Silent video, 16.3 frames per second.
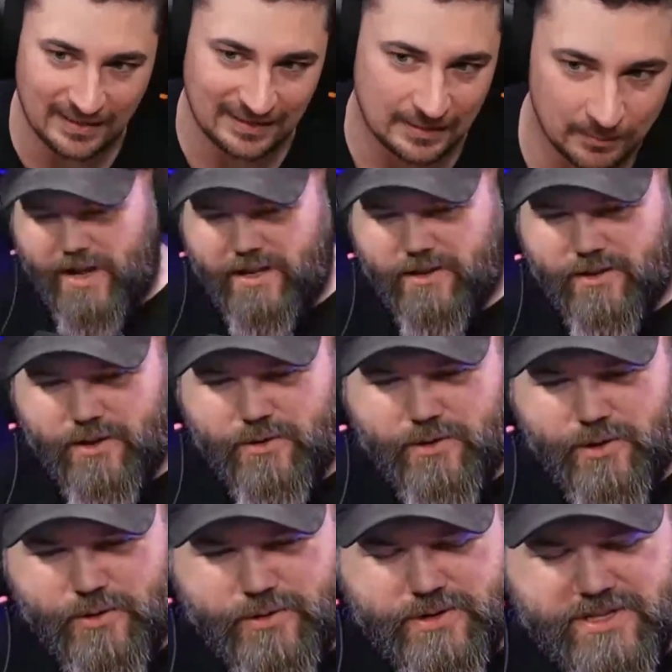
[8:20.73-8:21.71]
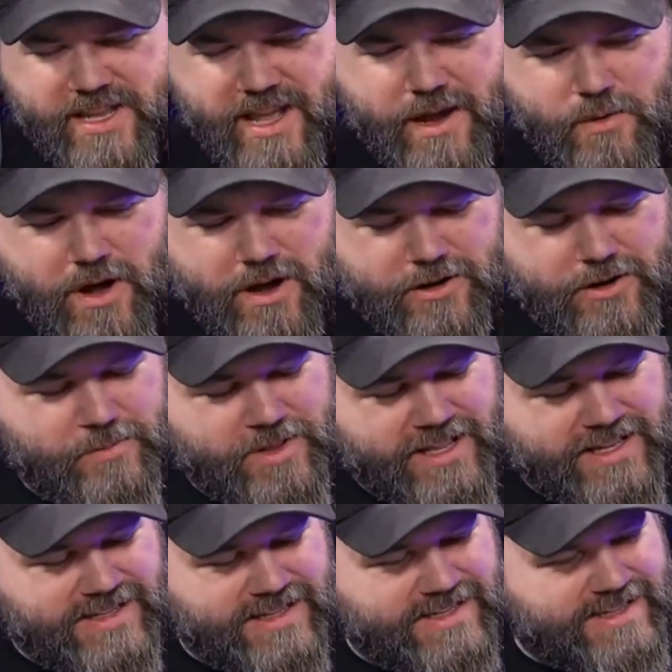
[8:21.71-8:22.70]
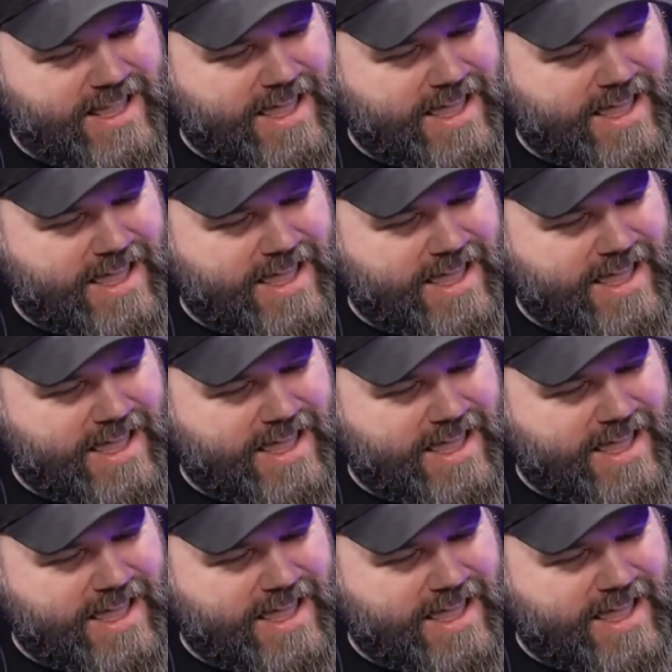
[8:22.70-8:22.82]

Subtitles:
Because Luke Skywalker plays his dad.